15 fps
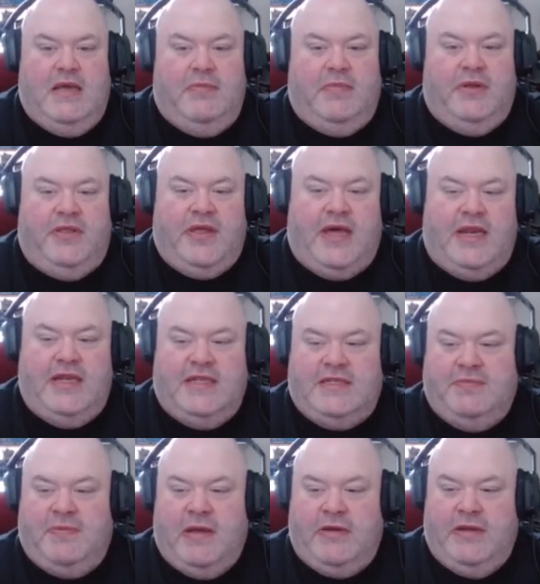But that is
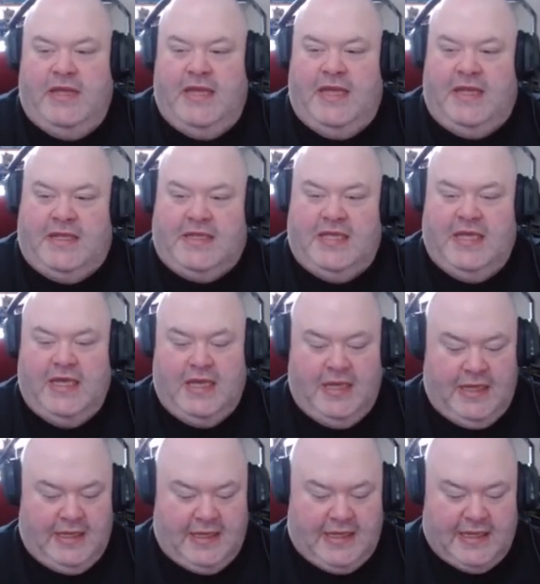about it.
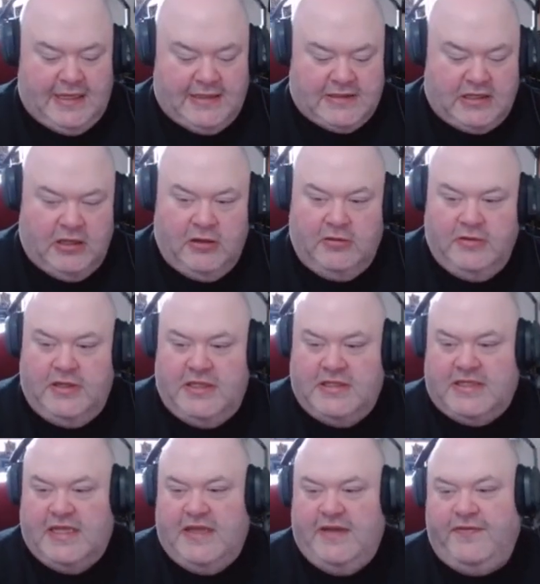Uh, as
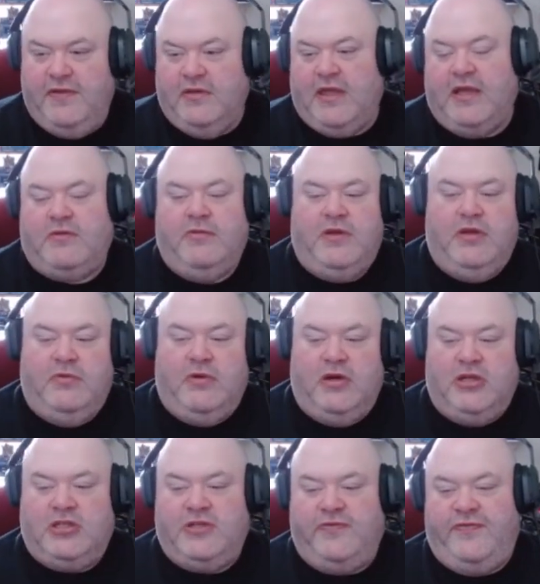always, if you liked what you
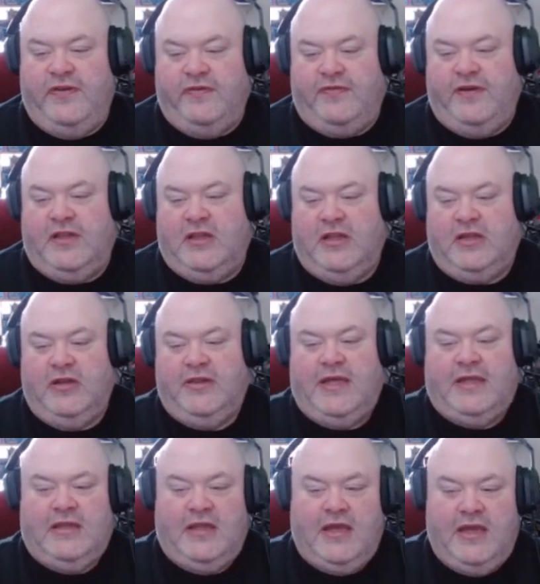watched, feel free to click on
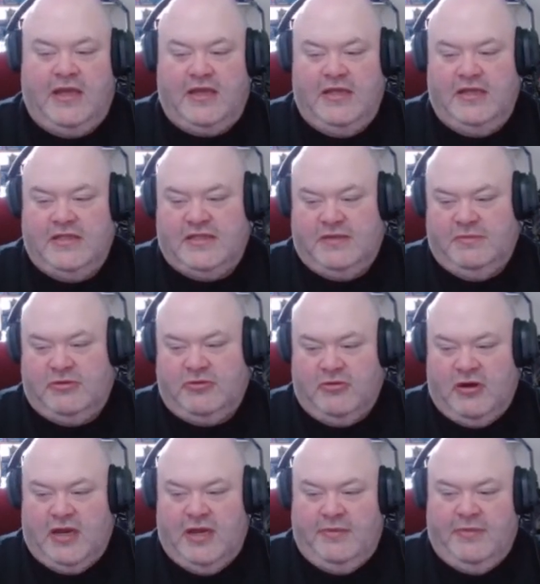that like,
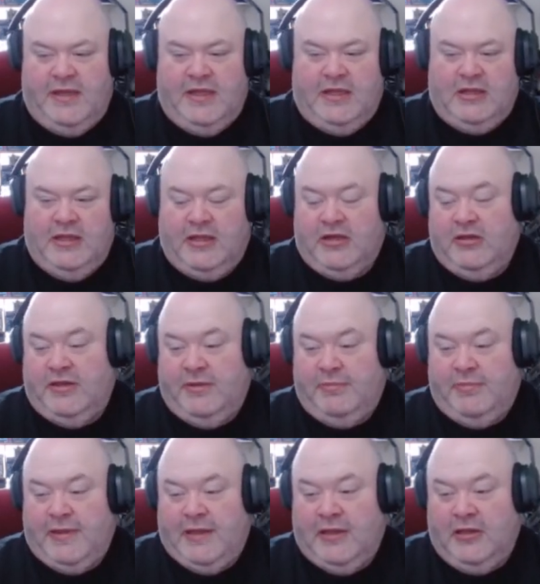subscribe, and click on the
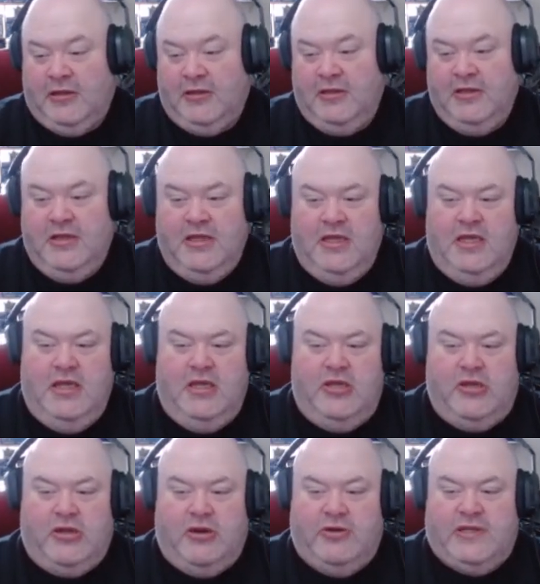bell.
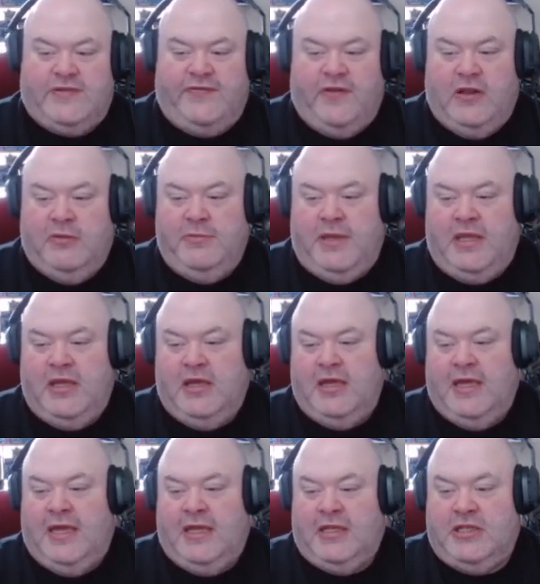You can always follow me
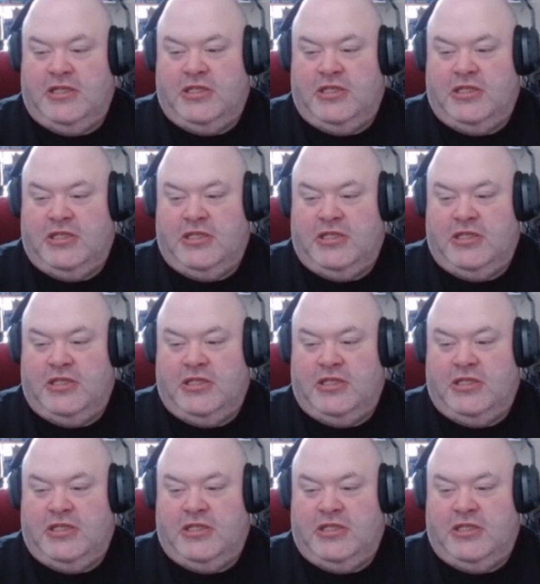at